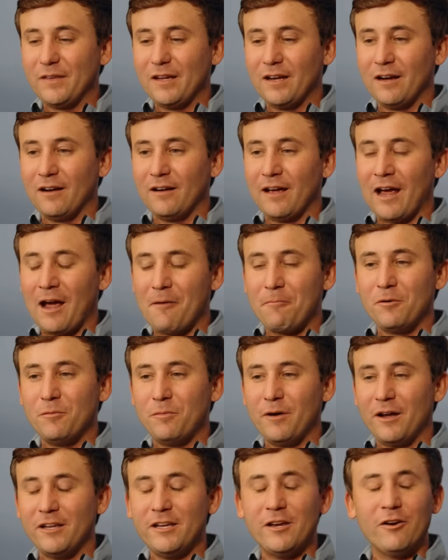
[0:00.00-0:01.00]
uh, happened
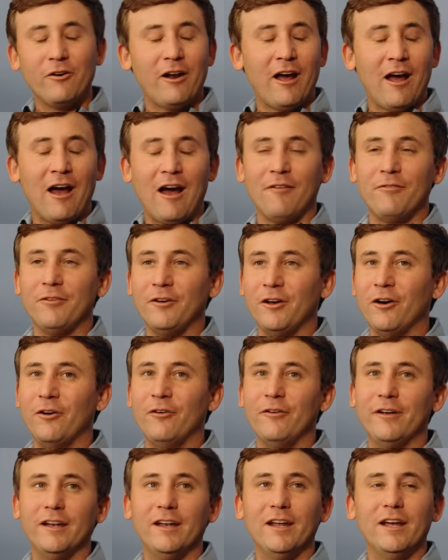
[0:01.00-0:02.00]
about a year and a half
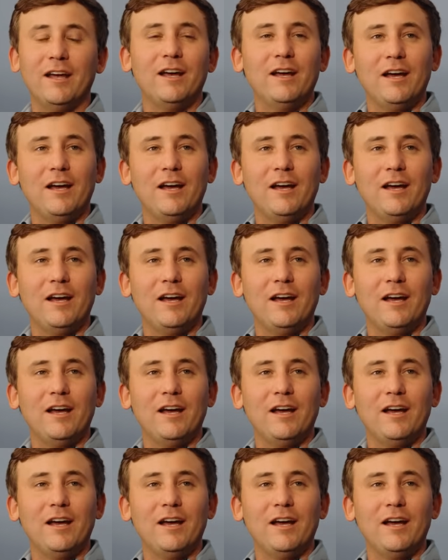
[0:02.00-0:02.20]
ago, and